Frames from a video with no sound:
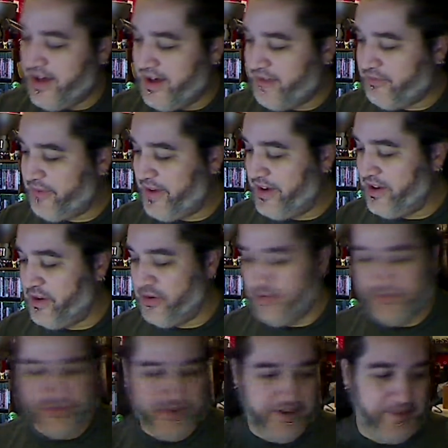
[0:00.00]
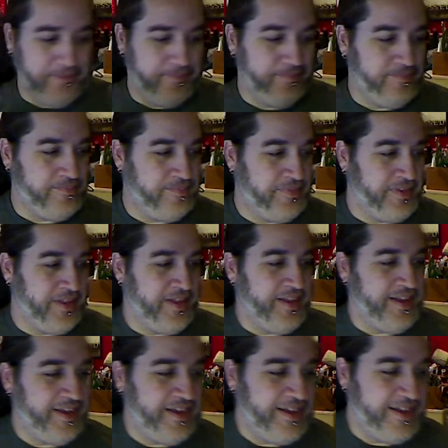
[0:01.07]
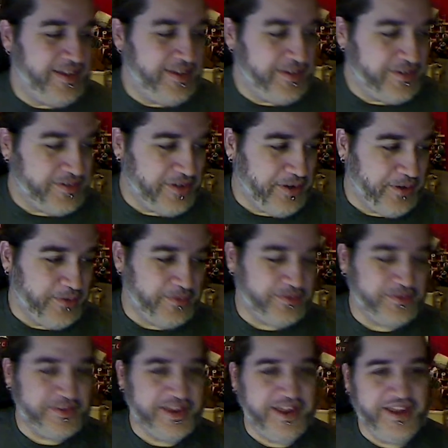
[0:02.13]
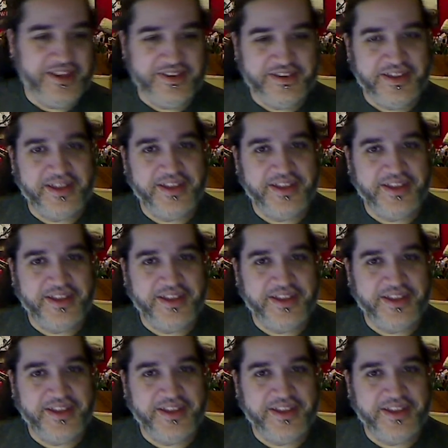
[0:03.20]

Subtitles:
I'll find a home for him. So he's